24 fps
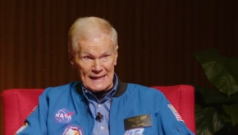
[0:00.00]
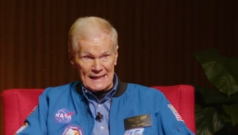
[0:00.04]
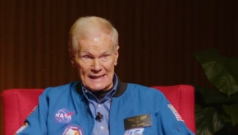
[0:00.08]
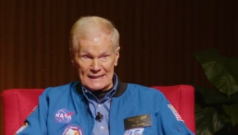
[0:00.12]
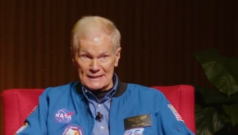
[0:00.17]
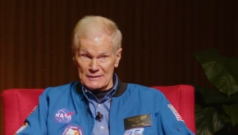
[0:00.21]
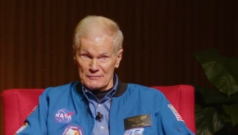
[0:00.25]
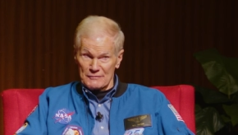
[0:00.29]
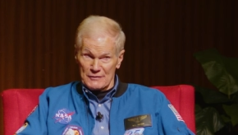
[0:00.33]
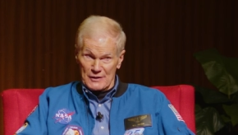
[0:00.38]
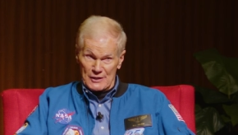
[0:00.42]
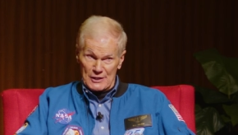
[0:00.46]

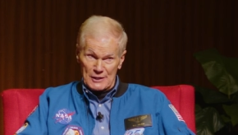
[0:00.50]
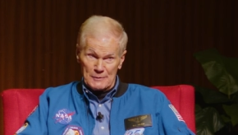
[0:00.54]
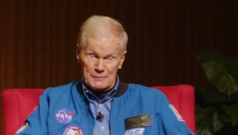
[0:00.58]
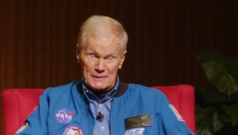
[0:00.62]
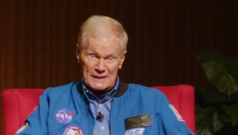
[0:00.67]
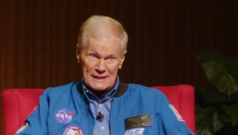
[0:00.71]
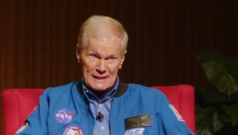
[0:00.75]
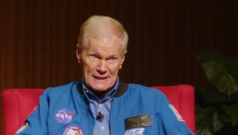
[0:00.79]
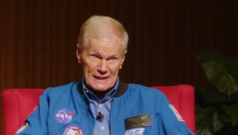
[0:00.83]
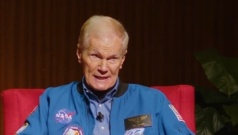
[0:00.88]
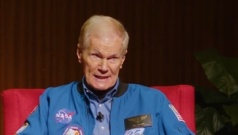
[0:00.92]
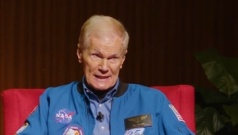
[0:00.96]
And the very
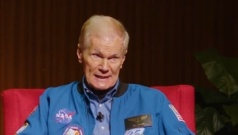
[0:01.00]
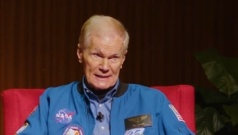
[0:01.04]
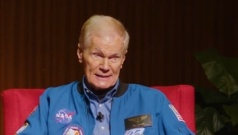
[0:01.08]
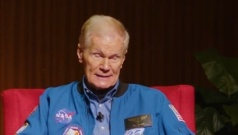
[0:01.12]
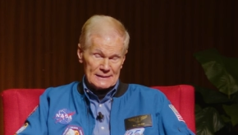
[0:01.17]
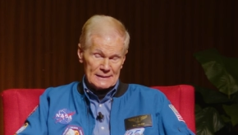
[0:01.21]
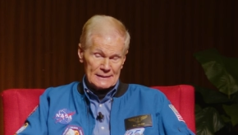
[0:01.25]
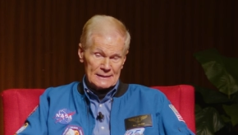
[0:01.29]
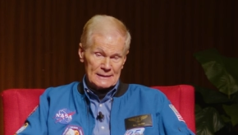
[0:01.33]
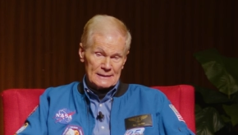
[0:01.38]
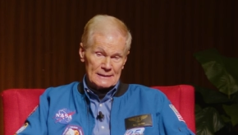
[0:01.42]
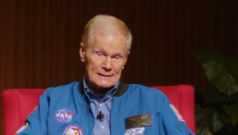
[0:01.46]
beginning,
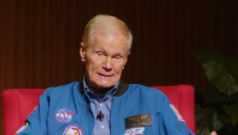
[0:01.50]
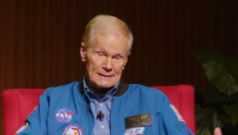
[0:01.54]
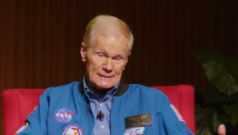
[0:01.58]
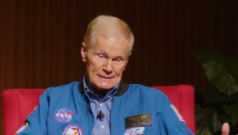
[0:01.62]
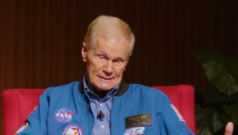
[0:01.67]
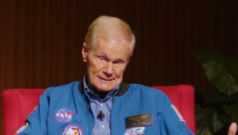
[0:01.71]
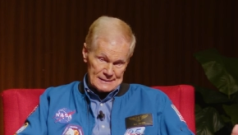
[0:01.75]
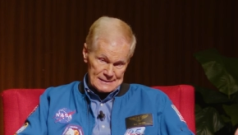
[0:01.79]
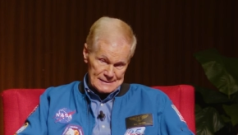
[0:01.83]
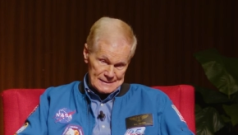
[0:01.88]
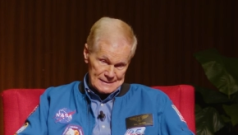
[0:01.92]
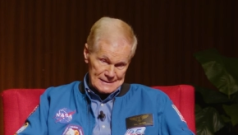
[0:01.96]

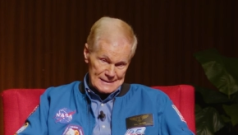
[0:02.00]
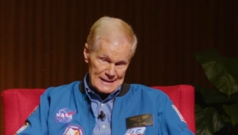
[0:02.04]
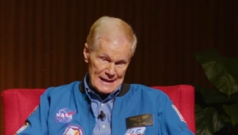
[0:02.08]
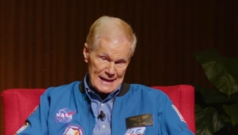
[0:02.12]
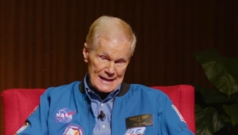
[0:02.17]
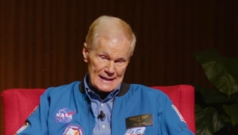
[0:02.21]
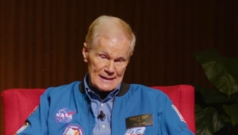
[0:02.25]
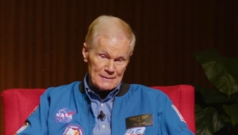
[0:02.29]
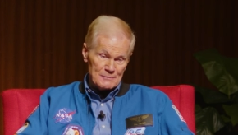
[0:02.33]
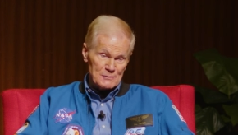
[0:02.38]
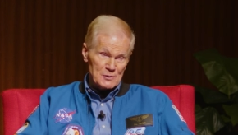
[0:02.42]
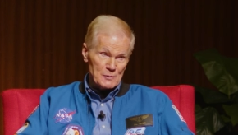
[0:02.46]

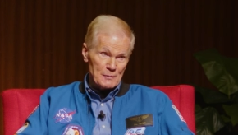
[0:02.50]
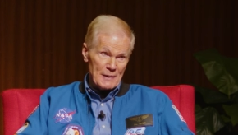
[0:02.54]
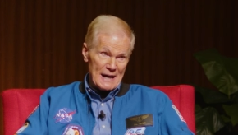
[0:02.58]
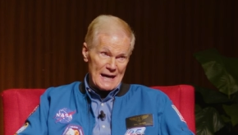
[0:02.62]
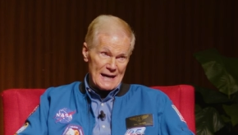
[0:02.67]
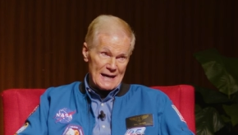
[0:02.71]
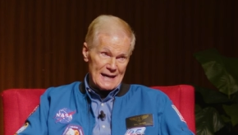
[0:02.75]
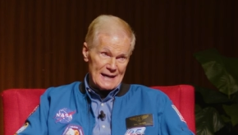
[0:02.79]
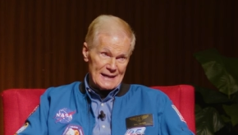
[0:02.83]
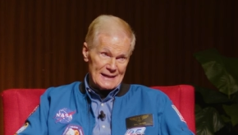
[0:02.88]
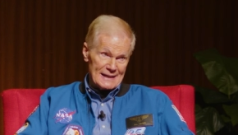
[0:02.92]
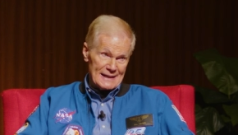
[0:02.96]
named
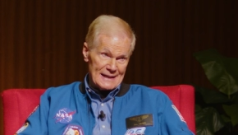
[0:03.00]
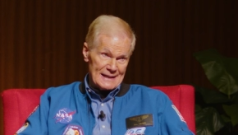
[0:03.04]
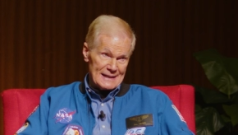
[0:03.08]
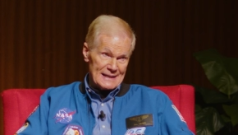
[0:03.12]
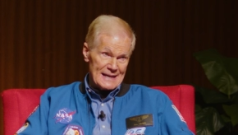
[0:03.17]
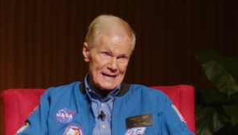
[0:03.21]
by a